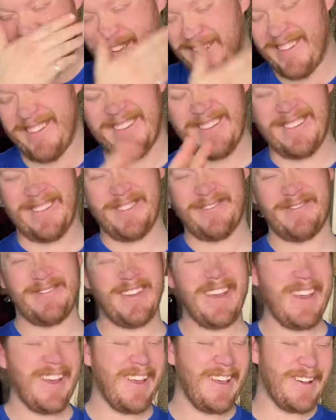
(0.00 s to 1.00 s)
That's
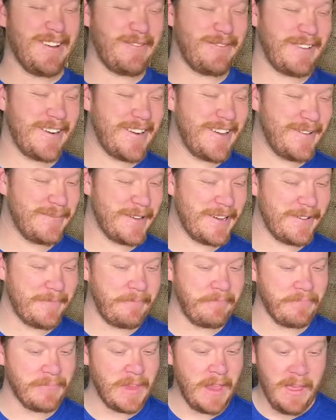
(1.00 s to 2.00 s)
funny, but
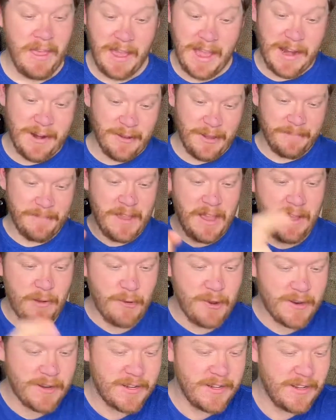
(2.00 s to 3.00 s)
anyway, I
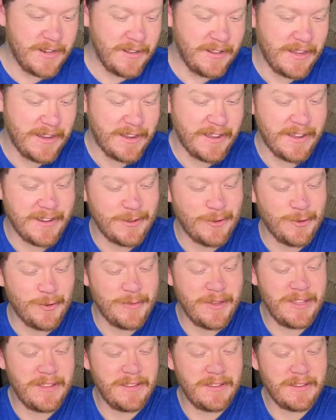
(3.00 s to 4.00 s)
walked in and that guy told
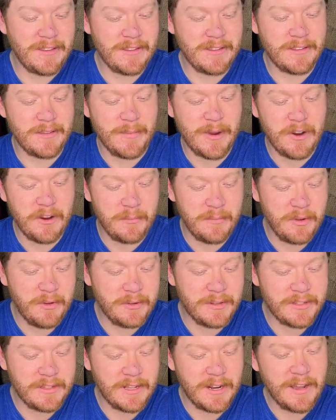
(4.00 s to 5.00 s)
me, this is the pair of
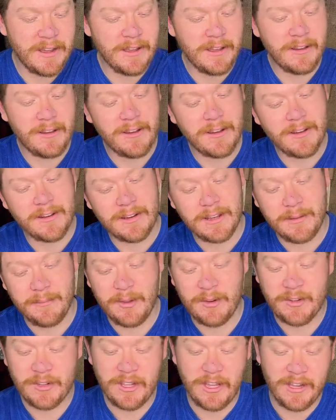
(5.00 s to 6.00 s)
boots that I got. I'm
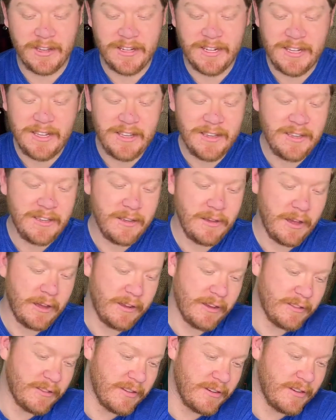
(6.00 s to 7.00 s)
usually a D. I
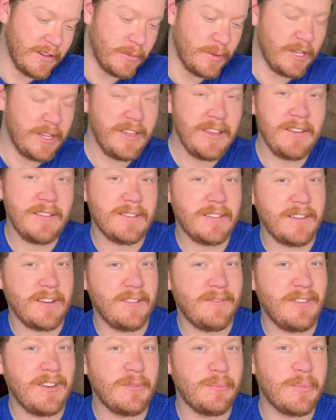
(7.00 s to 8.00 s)
got the double E's and they
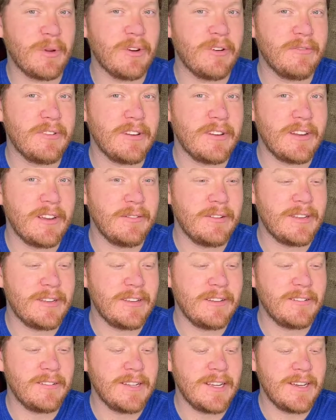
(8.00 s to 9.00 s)
fit perfect every
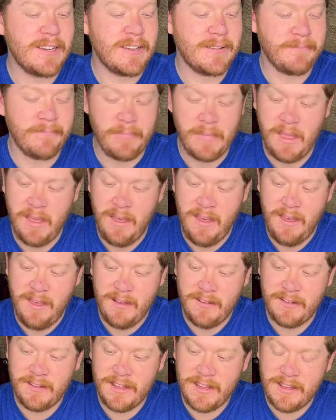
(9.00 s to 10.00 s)
single day.
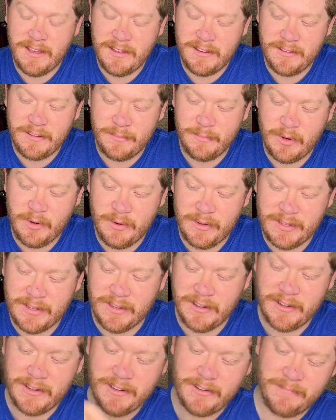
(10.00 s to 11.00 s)
Well, he had his boots
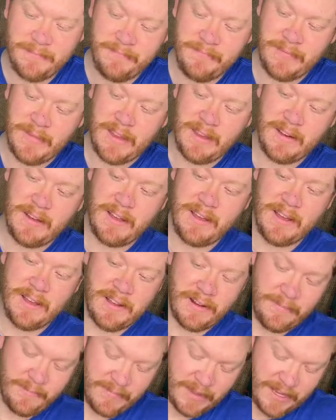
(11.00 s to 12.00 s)
on and he
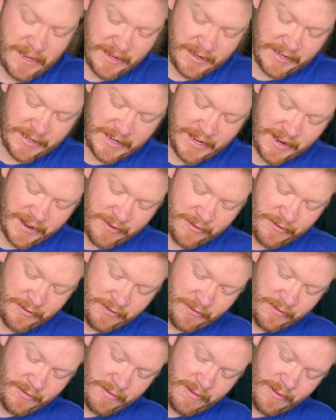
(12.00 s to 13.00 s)
had them laced down
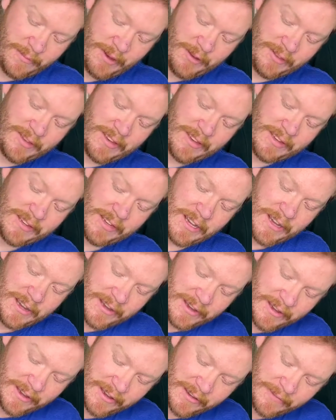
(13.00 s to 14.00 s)
to about this
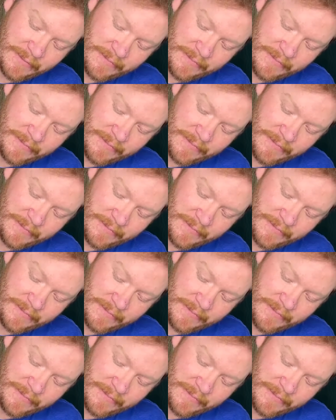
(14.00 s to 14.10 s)
eye.